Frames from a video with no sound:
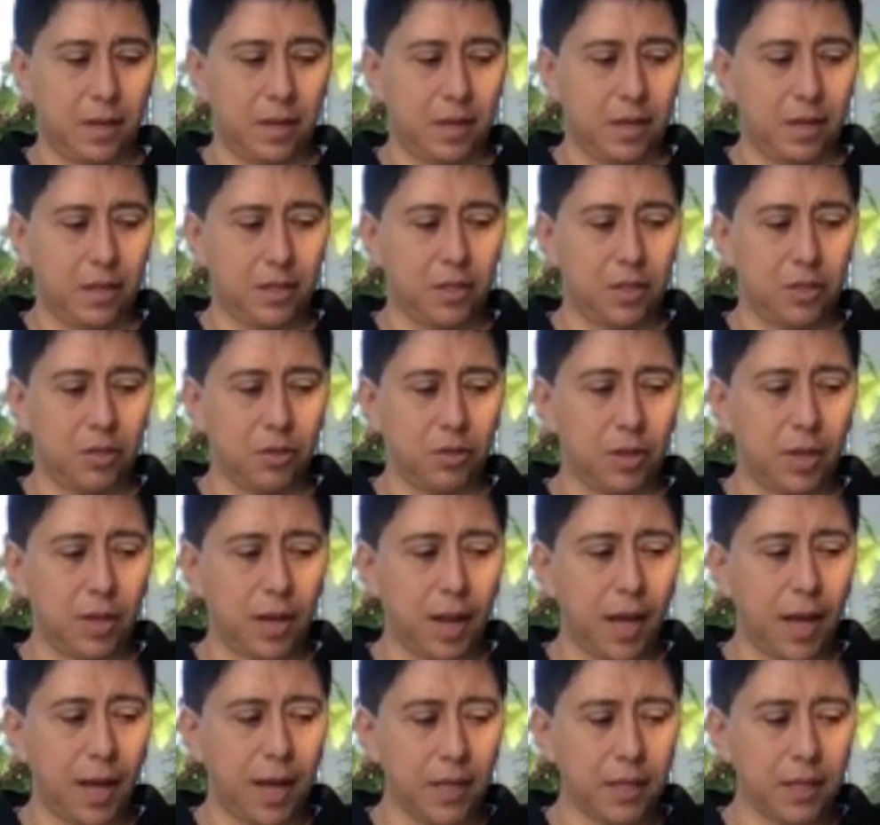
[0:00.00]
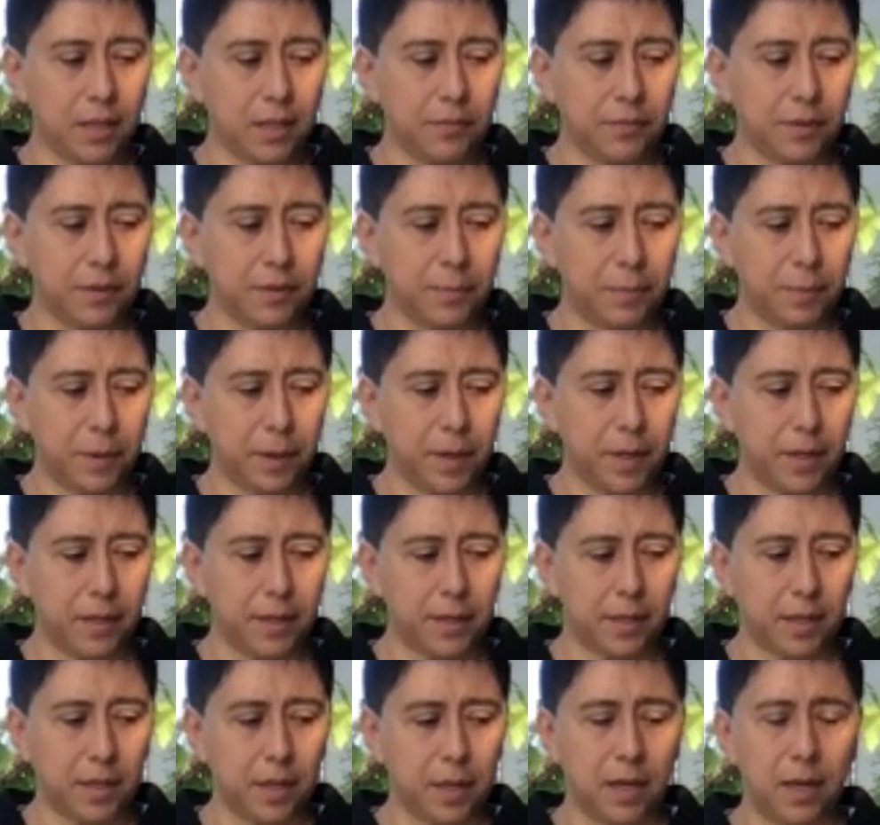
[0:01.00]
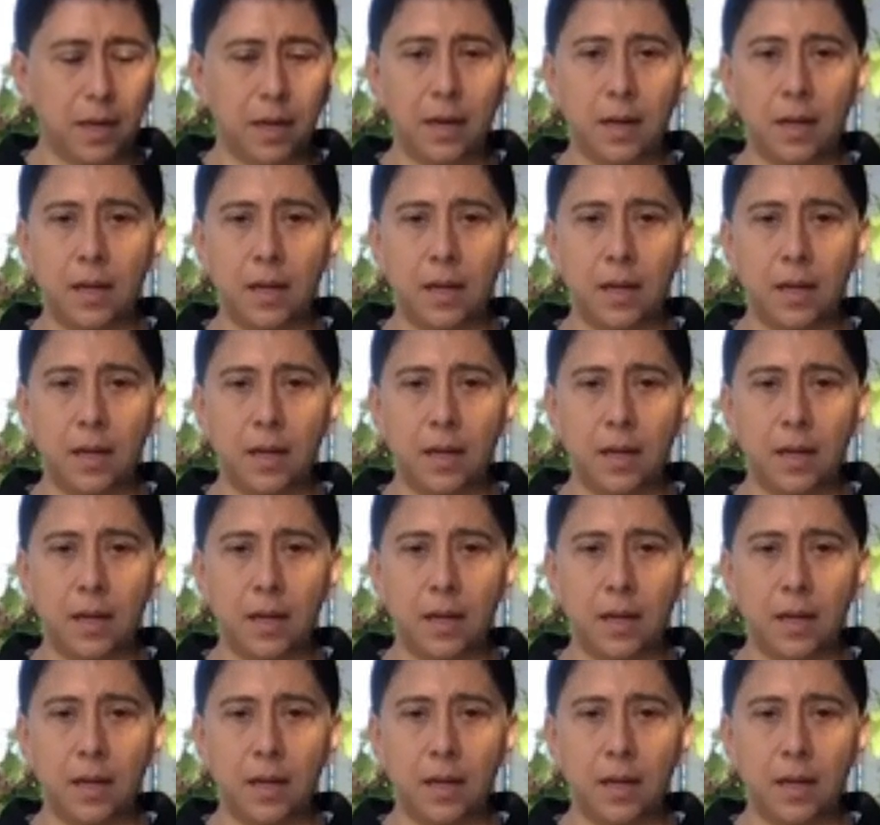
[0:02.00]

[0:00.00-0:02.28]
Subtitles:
So the last few breaths here,